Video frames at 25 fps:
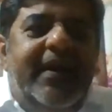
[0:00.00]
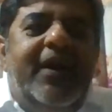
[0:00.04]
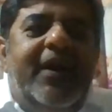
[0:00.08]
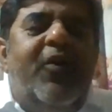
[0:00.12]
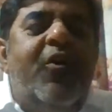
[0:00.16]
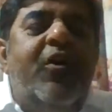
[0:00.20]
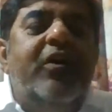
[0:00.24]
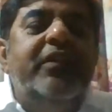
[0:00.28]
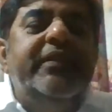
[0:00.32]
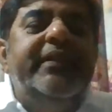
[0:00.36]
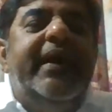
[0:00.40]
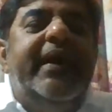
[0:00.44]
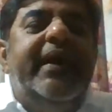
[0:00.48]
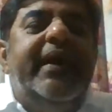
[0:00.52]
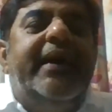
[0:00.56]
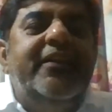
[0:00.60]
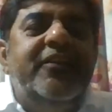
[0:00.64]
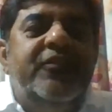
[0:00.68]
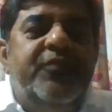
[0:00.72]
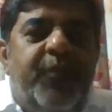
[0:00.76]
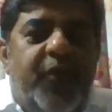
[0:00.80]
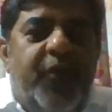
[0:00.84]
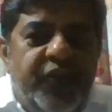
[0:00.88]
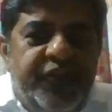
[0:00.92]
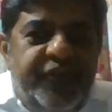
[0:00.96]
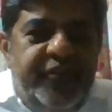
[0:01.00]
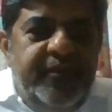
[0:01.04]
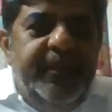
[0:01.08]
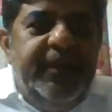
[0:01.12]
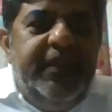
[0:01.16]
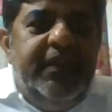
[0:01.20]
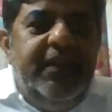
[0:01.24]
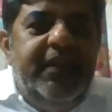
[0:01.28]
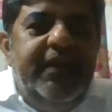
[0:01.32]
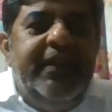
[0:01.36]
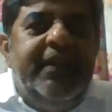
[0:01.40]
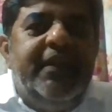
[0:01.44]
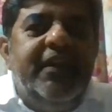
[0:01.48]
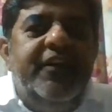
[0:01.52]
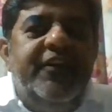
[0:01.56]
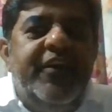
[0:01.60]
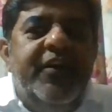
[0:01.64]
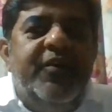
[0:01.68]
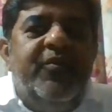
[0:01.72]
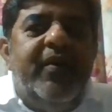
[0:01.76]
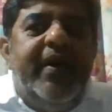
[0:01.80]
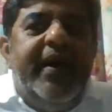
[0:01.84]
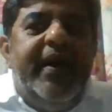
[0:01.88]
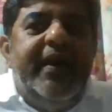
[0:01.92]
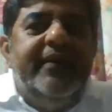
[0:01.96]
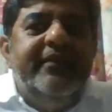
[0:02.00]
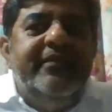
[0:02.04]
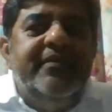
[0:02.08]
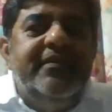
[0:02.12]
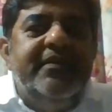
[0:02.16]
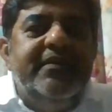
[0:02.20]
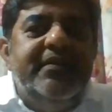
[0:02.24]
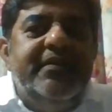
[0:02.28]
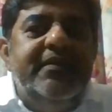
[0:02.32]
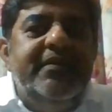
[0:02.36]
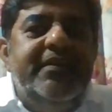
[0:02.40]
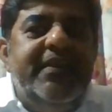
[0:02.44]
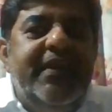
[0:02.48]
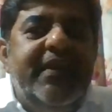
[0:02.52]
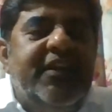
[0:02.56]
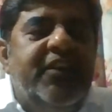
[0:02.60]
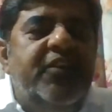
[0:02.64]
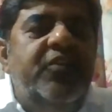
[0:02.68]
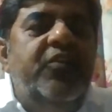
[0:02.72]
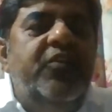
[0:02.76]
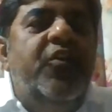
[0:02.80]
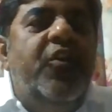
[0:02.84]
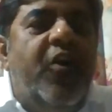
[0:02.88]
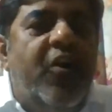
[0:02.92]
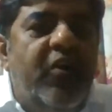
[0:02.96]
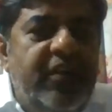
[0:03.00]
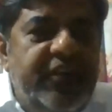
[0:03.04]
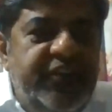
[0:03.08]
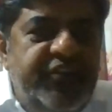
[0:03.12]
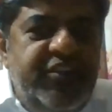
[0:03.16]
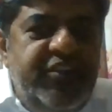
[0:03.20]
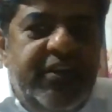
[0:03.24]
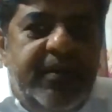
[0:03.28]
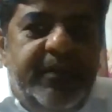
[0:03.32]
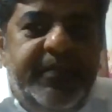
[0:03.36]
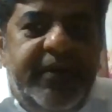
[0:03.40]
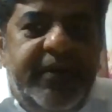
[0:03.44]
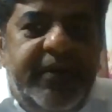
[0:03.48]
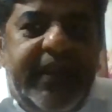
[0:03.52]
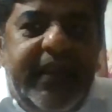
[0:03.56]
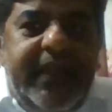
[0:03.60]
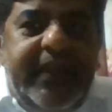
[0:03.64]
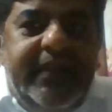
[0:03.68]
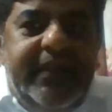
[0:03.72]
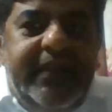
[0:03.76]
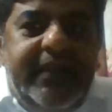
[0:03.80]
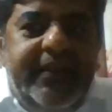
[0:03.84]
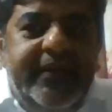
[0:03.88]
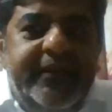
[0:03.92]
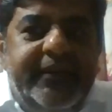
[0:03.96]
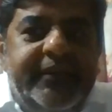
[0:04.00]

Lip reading: All that is possible. It will require certain technology upgrade,